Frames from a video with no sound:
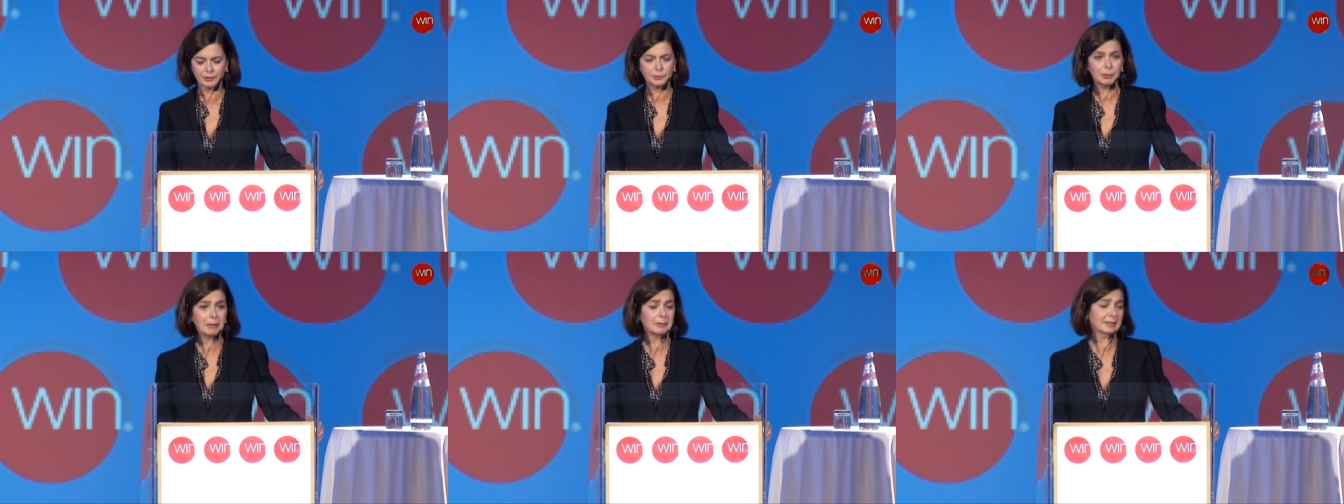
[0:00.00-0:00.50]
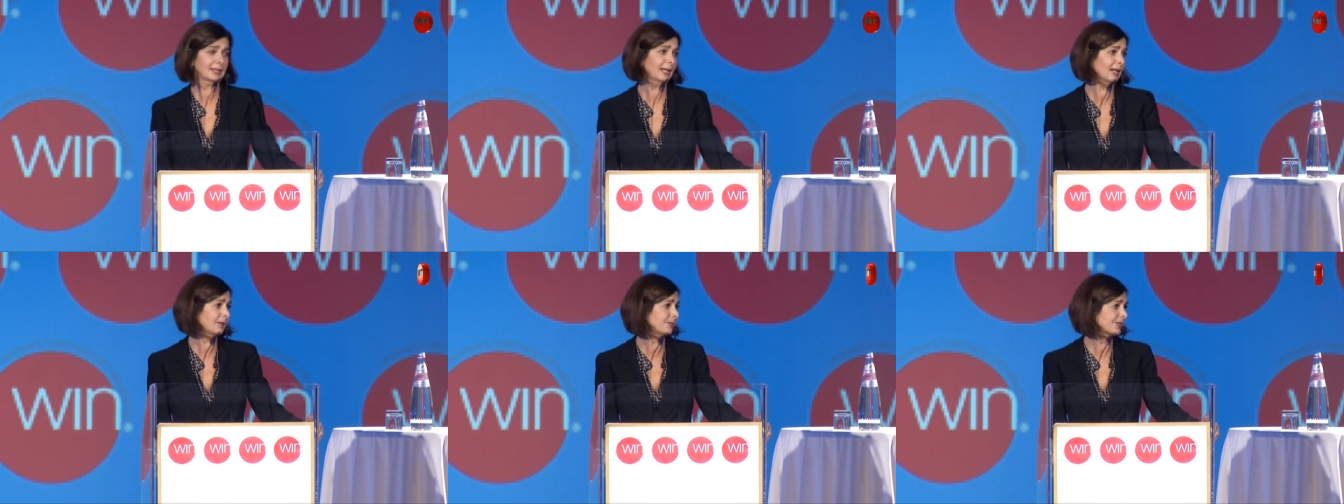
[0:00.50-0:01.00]
to our
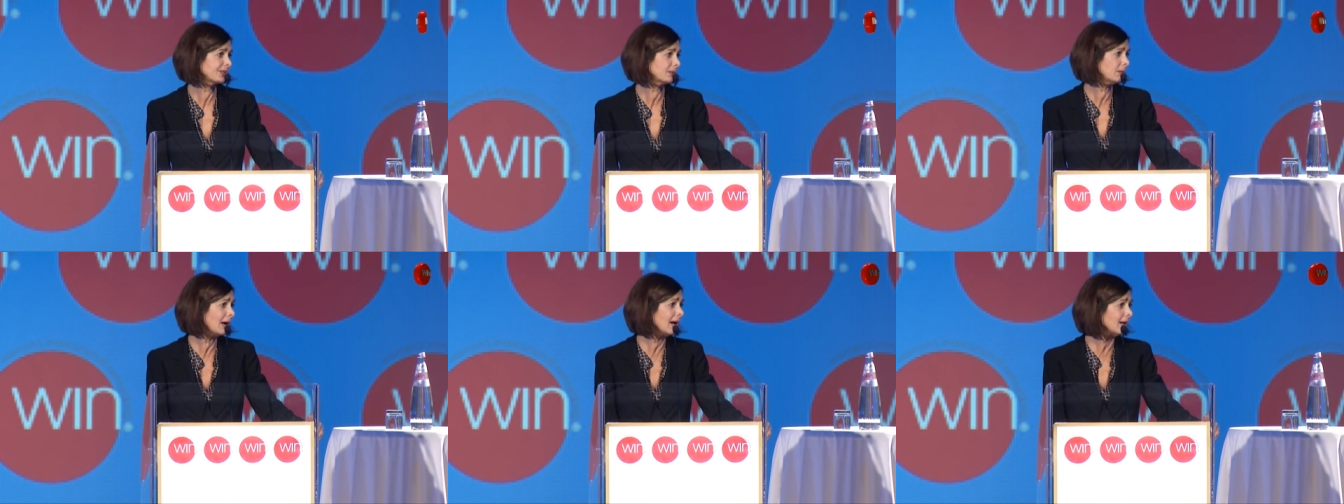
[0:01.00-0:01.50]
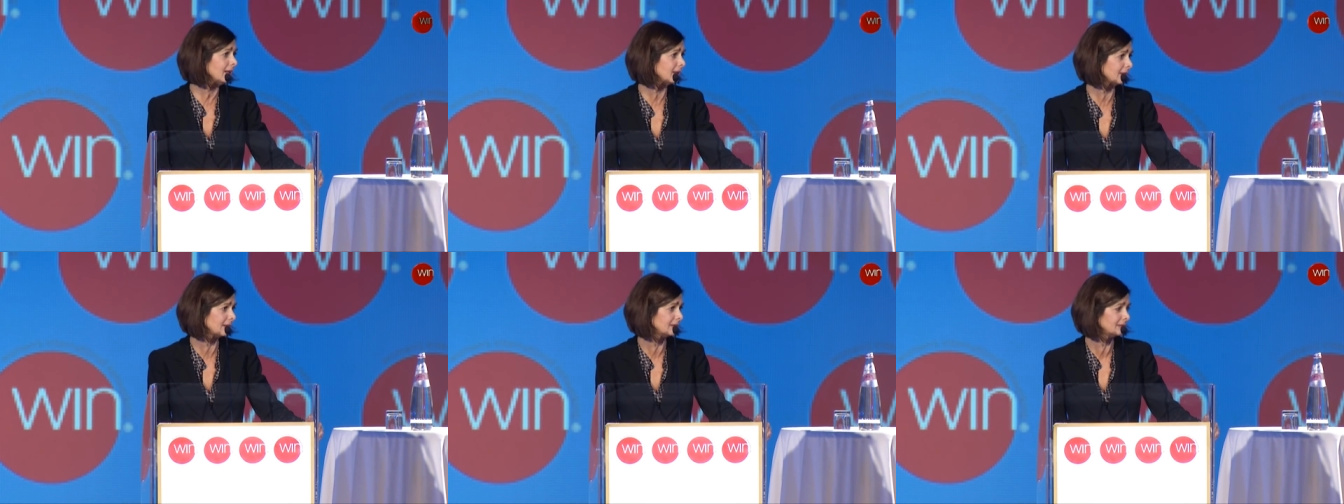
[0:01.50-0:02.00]
times? Why?